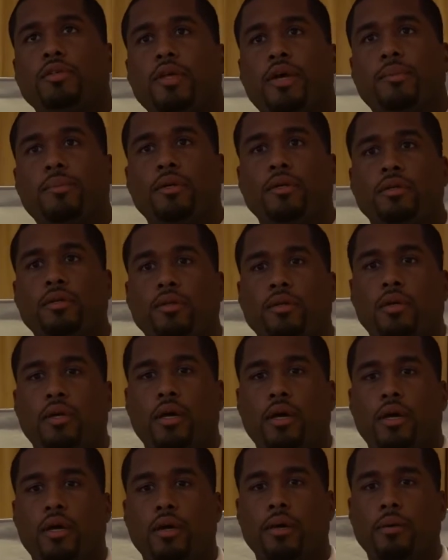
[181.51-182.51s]
summer,
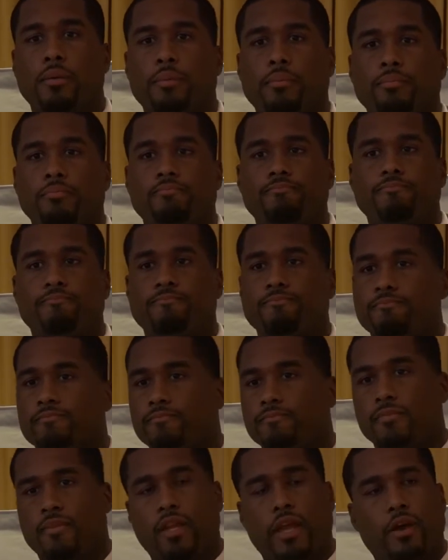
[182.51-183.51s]
I
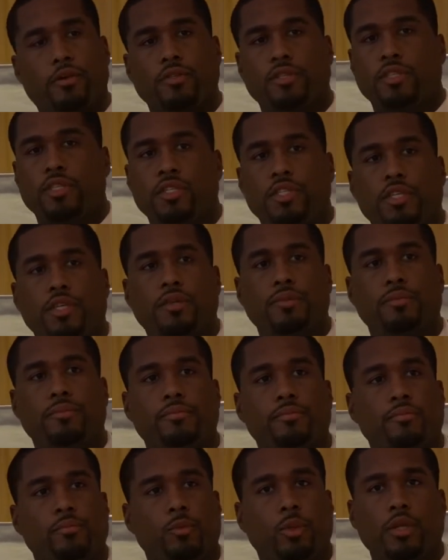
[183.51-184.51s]
was in the
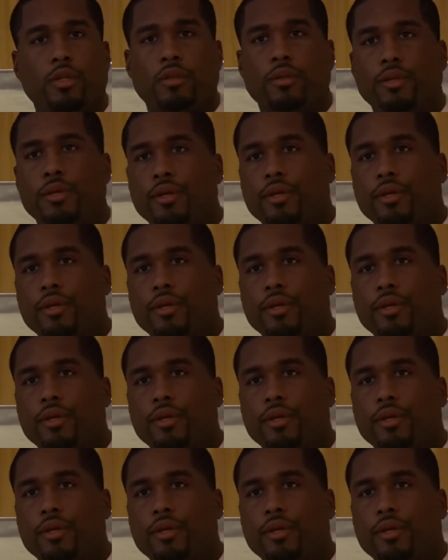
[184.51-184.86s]
gym with,